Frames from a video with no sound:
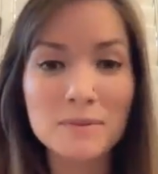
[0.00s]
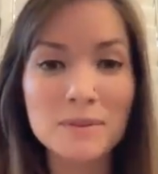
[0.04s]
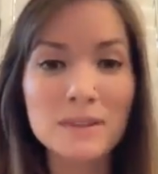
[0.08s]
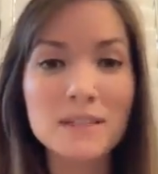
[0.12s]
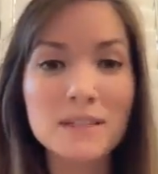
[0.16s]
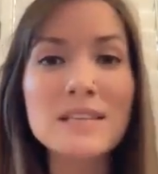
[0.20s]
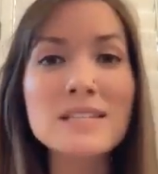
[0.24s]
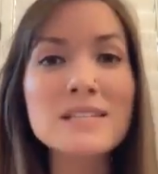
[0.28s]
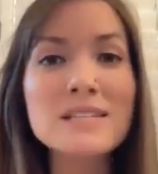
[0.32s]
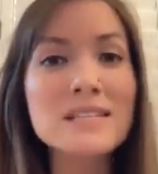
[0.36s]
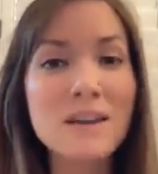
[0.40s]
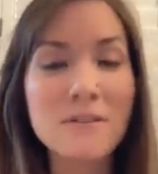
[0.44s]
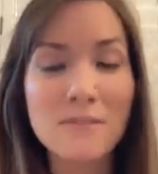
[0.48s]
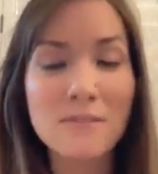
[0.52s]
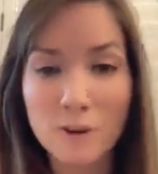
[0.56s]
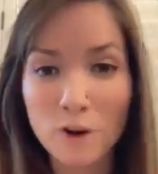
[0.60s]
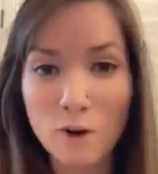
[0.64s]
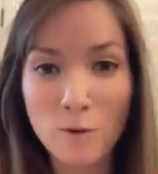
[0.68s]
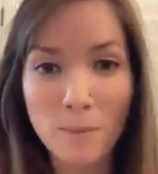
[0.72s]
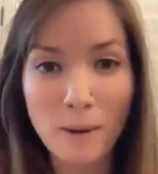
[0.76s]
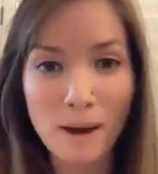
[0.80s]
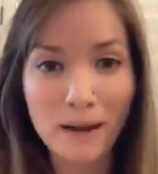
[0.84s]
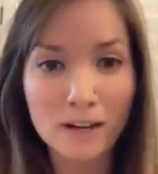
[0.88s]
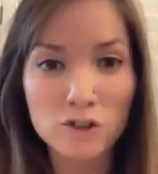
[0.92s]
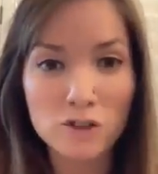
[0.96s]
please definitely
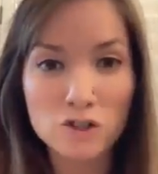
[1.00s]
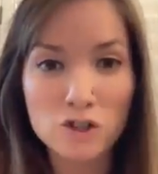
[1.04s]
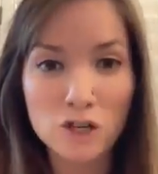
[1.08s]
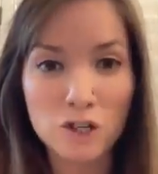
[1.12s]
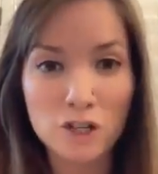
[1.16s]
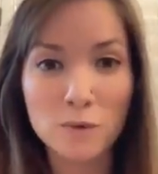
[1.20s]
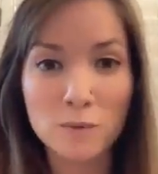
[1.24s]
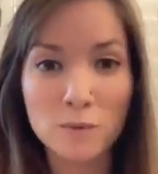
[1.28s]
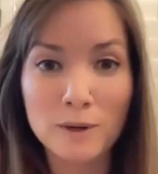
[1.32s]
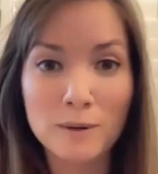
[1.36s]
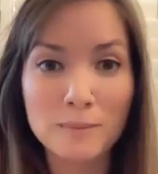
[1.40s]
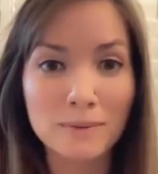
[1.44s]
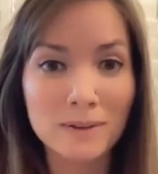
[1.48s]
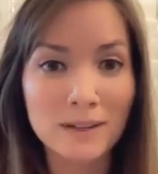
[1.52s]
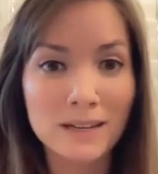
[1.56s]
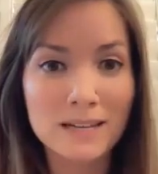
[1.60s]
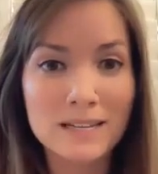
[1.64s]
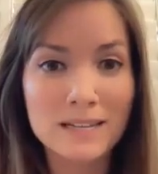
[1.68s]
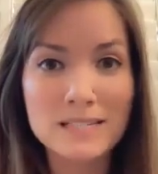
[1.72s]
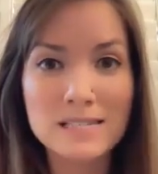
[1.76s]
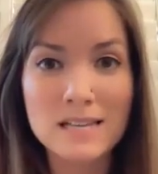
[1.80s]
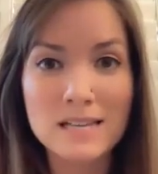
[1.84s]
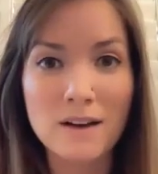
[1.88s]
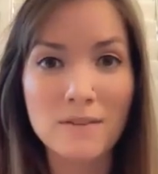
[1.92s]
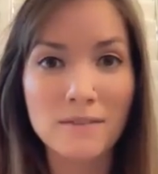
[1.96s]
go back and check the
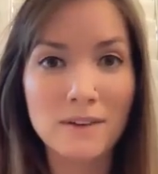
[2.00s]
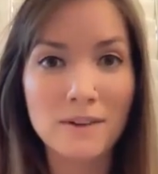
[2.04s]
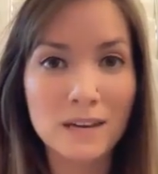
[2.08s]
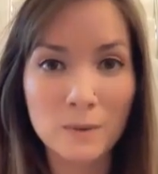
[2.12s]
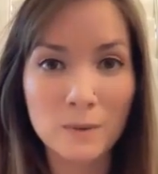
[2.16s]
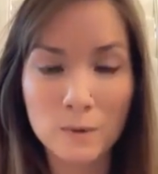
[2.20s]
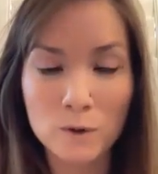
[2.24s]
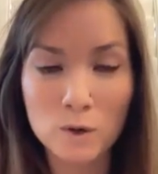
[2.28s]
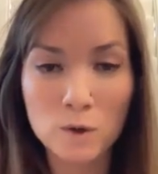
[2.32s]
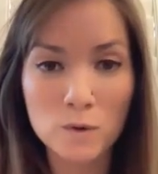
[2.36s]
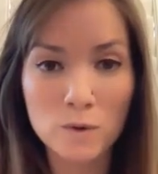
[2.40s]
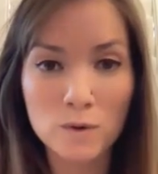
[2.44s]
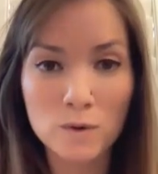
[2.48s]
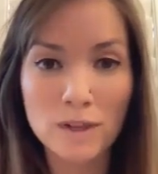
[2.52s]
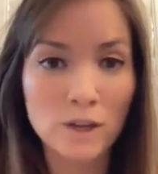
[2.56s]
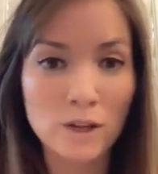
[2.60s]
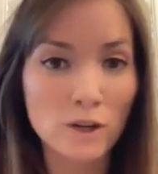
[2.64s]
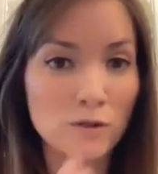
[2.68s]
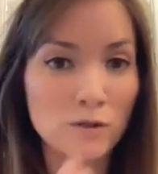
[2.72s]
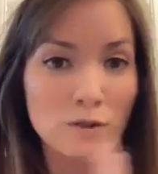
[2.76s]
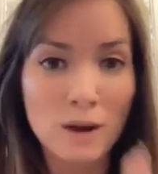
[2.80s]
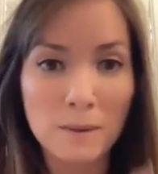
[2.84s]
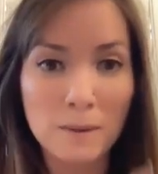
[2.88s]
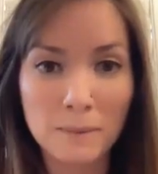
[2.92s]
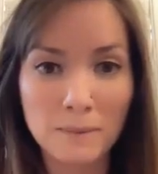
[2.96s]
replays of anyone that
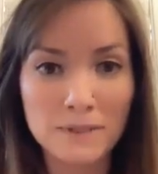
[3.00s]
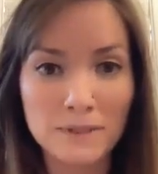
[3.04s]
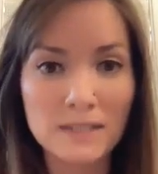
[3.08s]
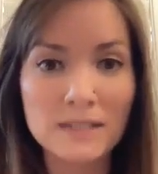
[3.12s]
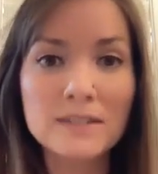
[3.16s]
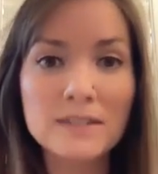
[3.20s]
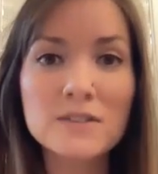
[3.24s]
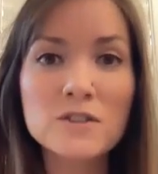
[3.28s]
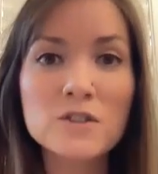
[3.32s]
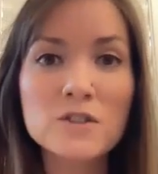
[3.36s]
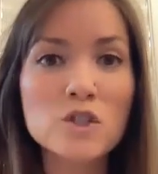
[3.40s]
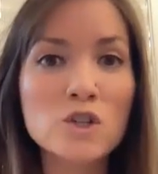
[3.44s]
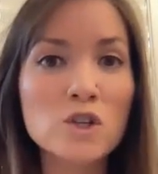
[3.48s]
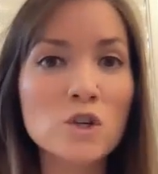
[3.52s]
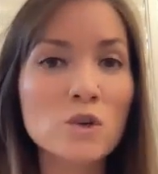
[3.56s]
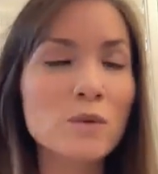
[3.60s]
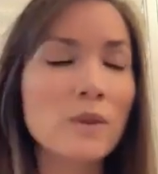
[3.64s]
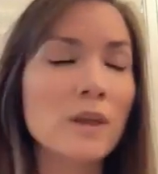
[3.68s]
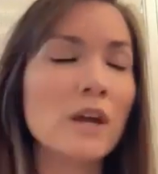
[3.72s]
you've not been able to listen to.